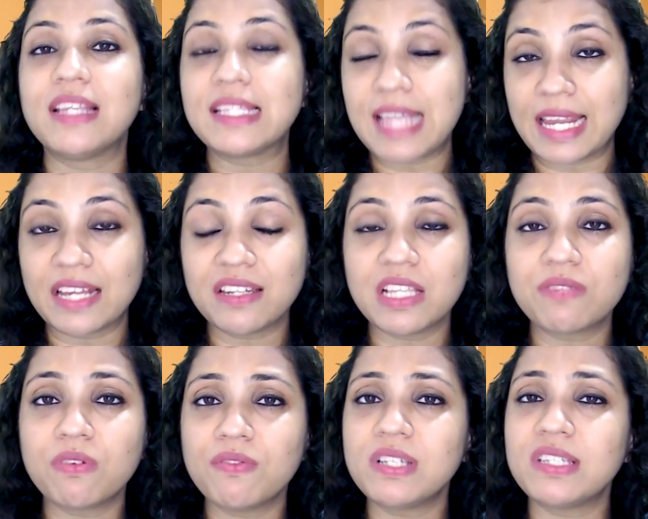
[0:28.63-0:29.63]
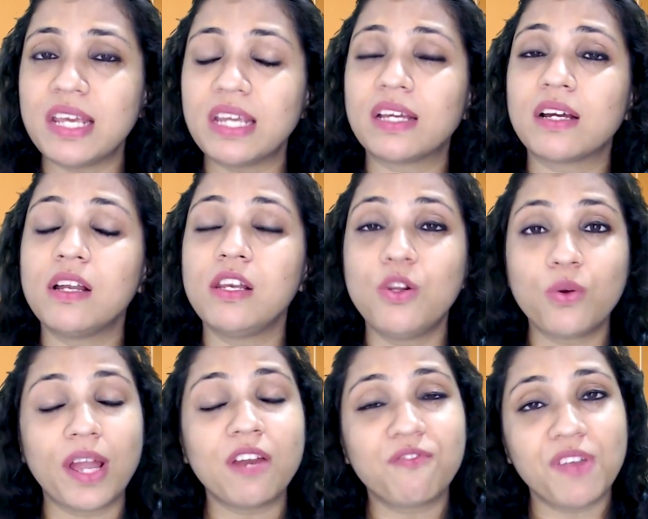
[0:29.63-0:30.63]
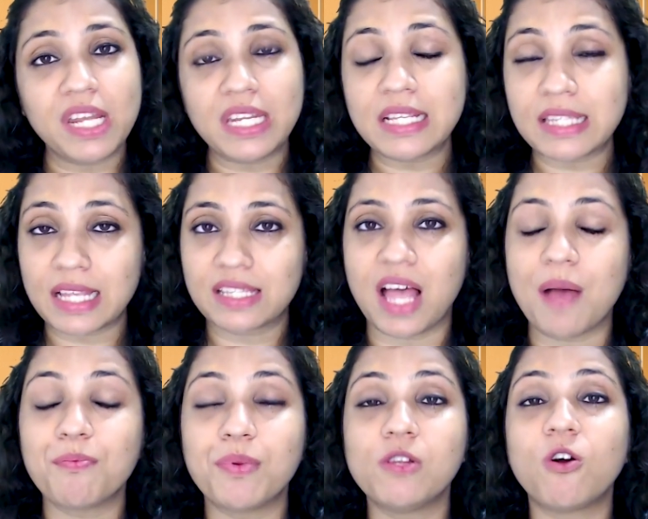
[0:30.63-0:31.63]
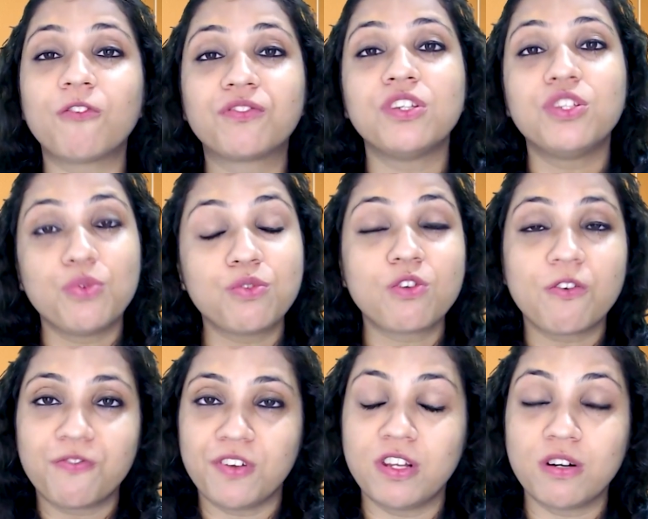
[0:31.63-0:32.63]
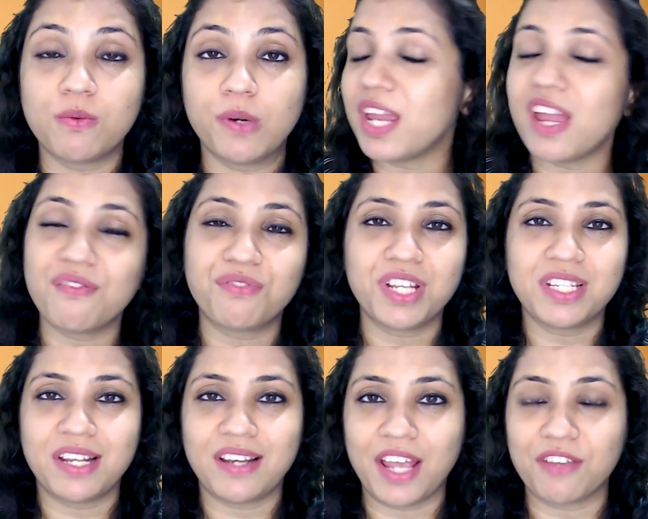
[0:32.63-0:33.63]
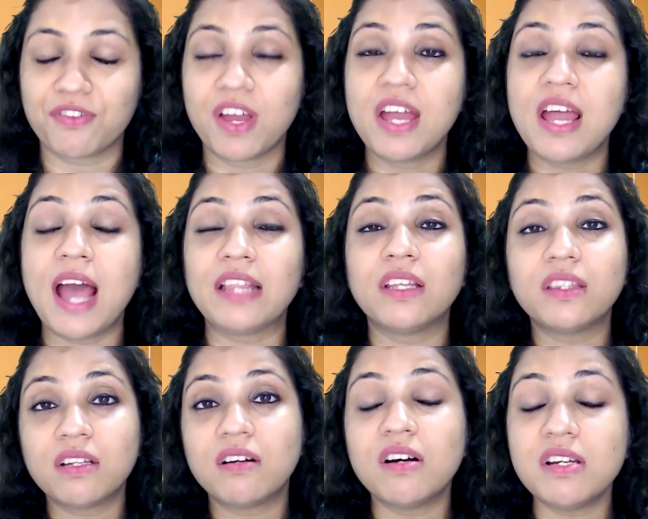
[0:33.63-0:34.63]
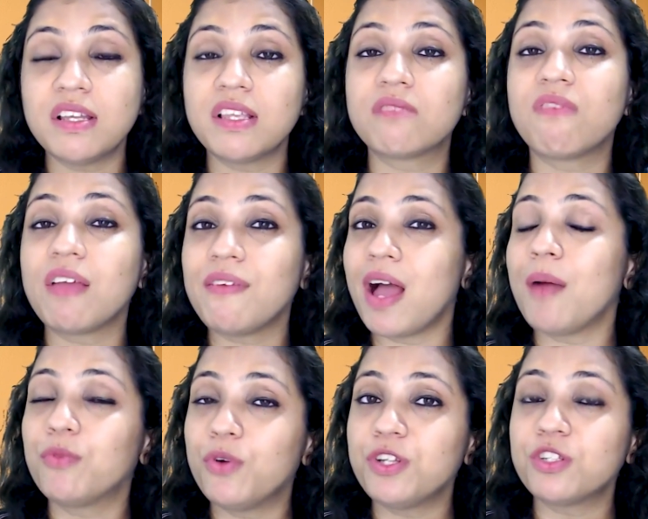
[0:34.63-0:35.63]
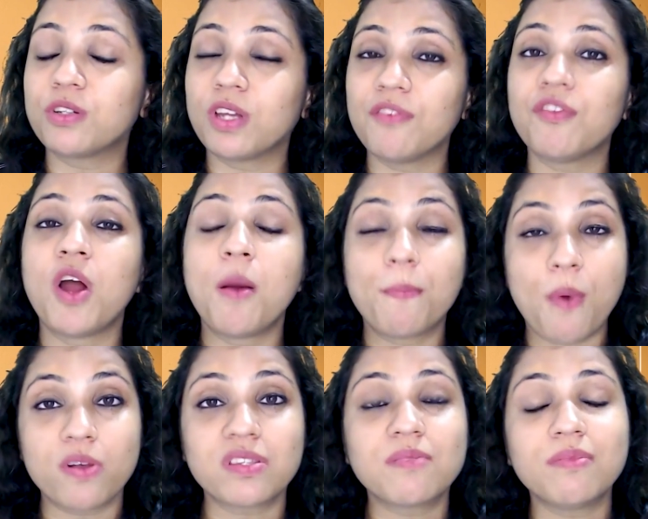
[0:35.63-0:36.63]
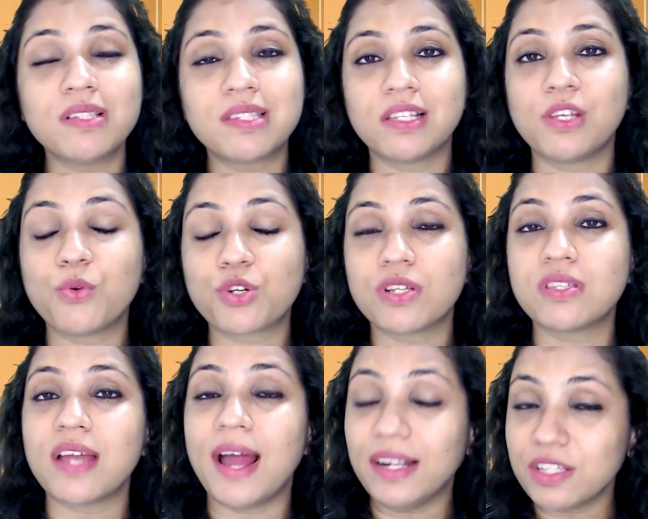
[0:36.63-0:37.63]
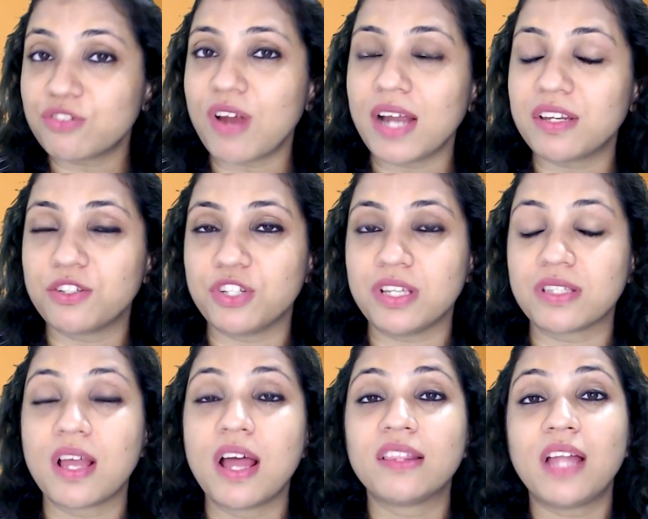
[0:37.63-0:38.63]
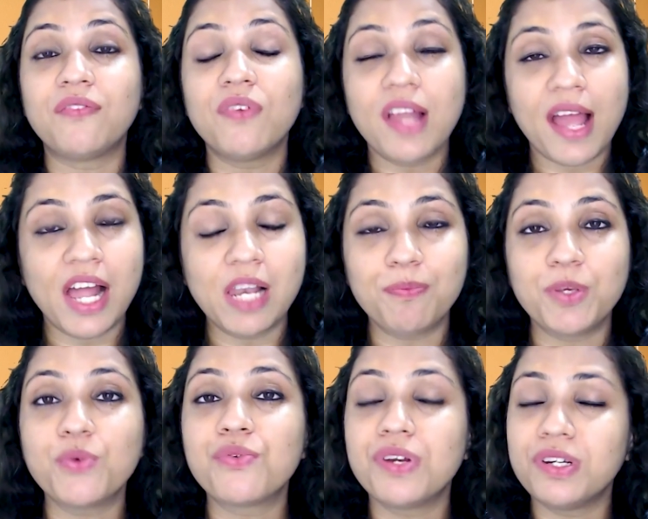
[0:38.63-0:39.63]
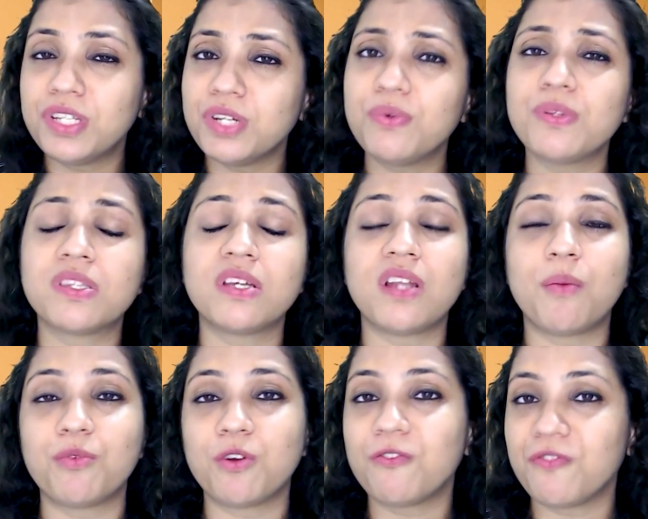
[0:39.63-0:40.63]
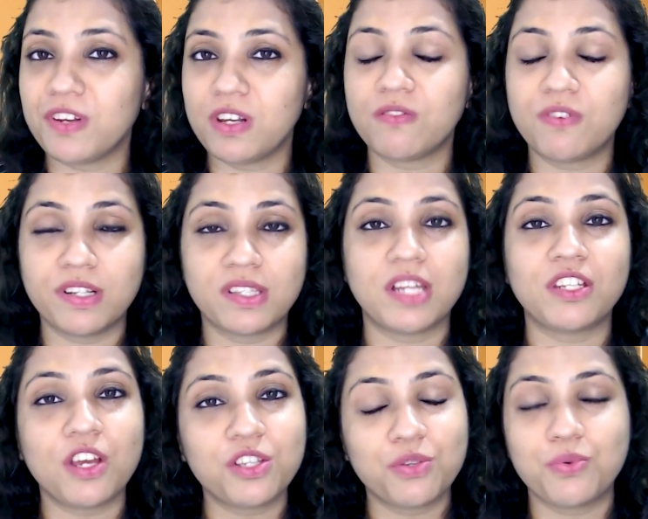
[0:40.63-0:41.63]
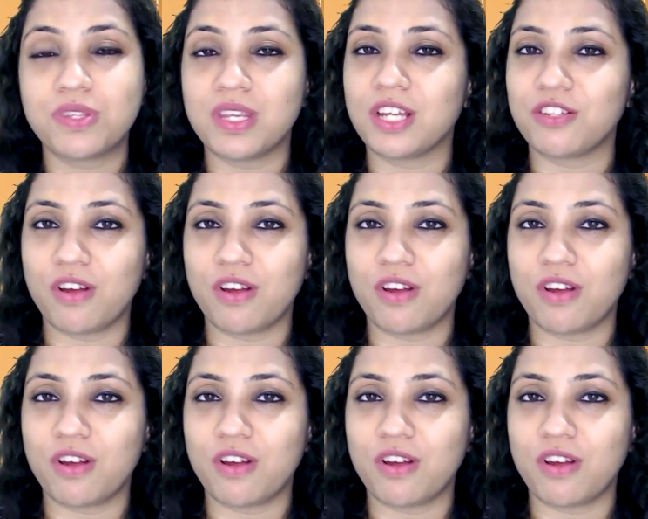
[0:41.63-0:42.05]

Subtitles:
second is we will take a look at various examples of the use of filler words in everyday life. And the third is where I'm going to give possible solutions and strategies that will help you reduce the number of filler words that you are using in your